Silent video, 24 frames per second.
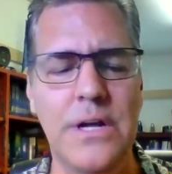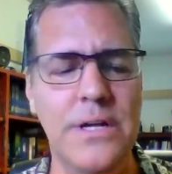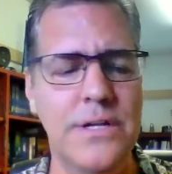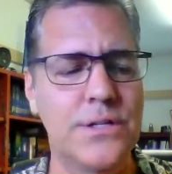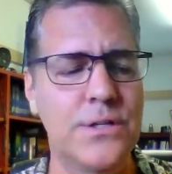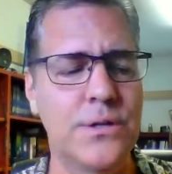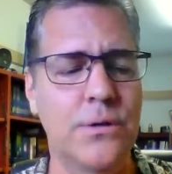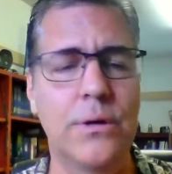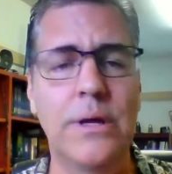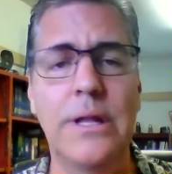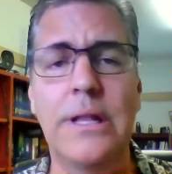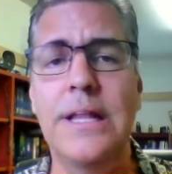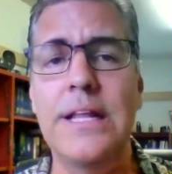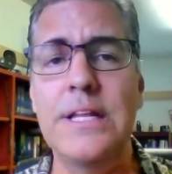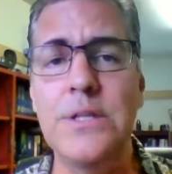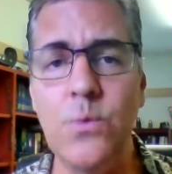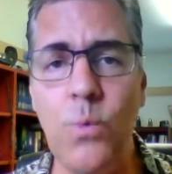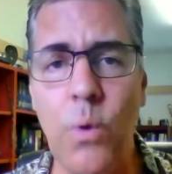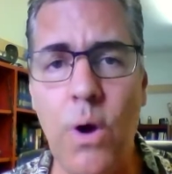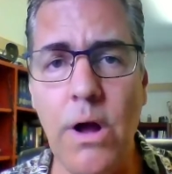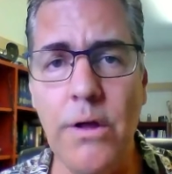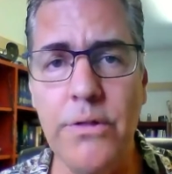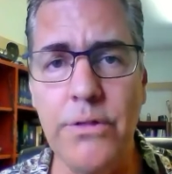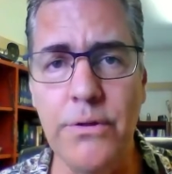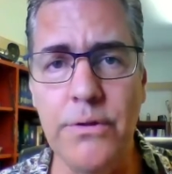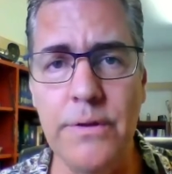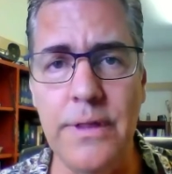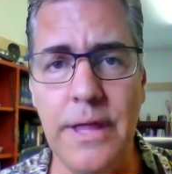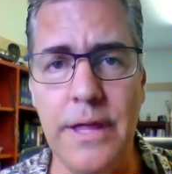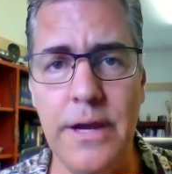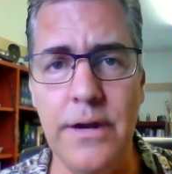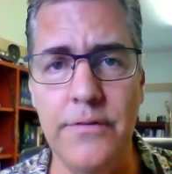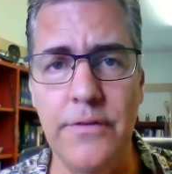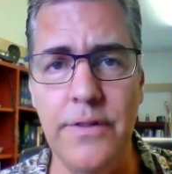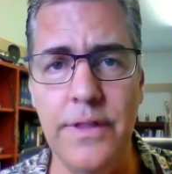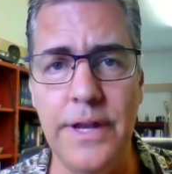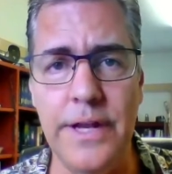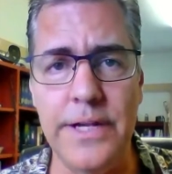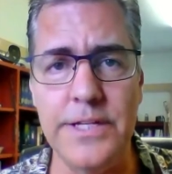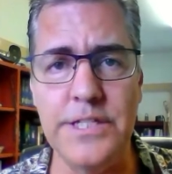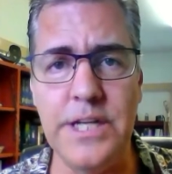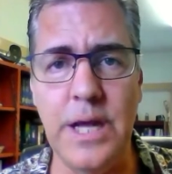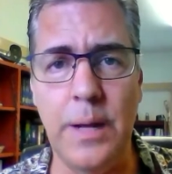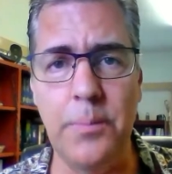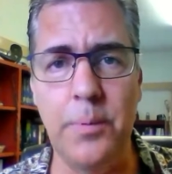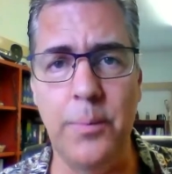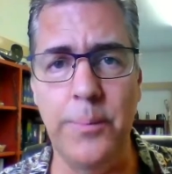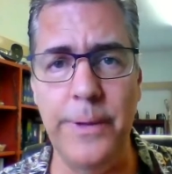So let's walk through that over the next
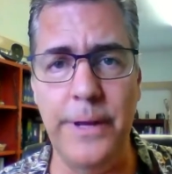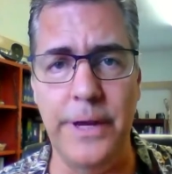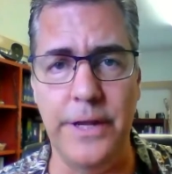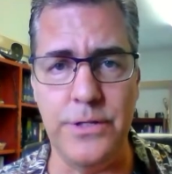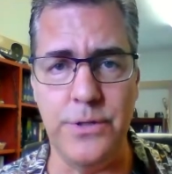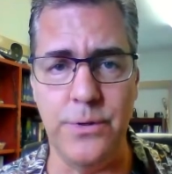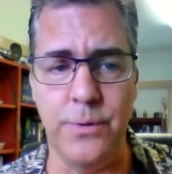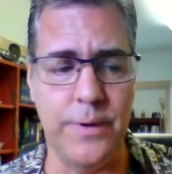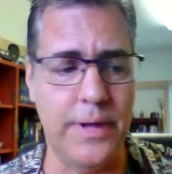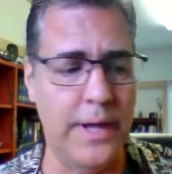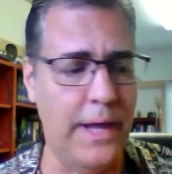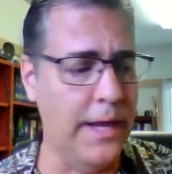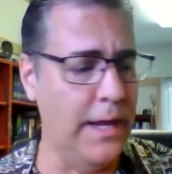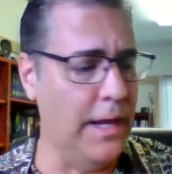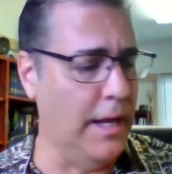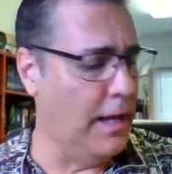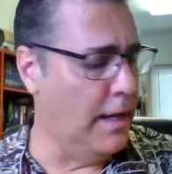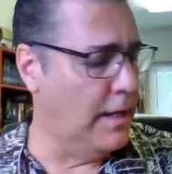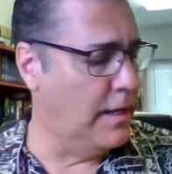couple minutes, okay?